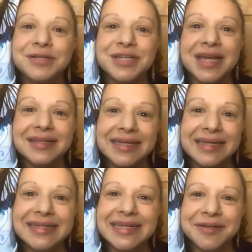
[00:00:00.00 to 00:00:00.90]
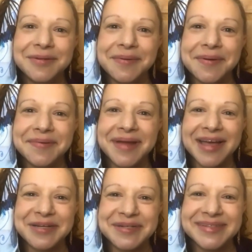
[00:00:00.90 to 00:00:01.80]
charge and lead in your
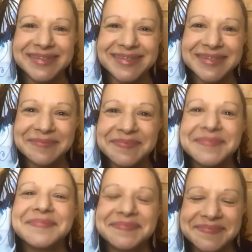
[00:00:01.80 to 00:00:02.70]
own actions.